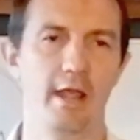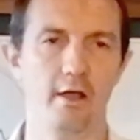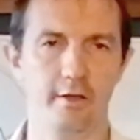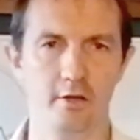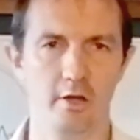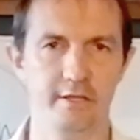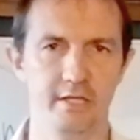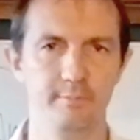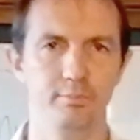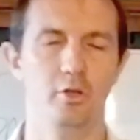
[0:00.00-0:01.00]
How can
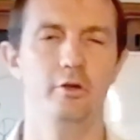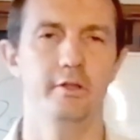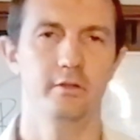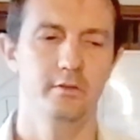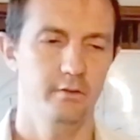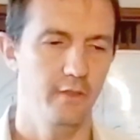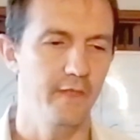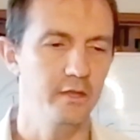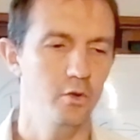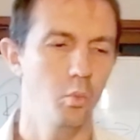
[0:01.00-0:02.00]
I keep learning?
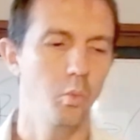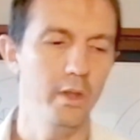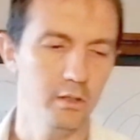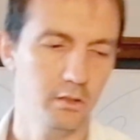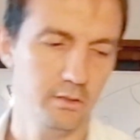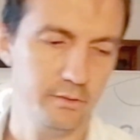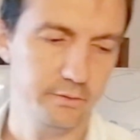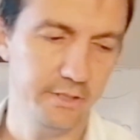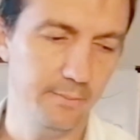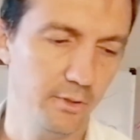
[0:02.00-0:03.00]
And then you will
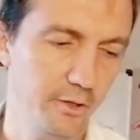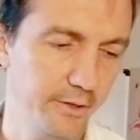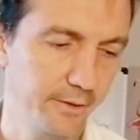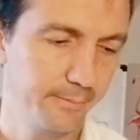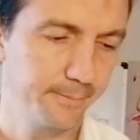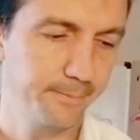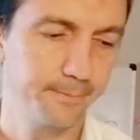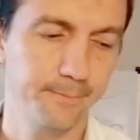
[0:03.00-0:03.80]
keep learning.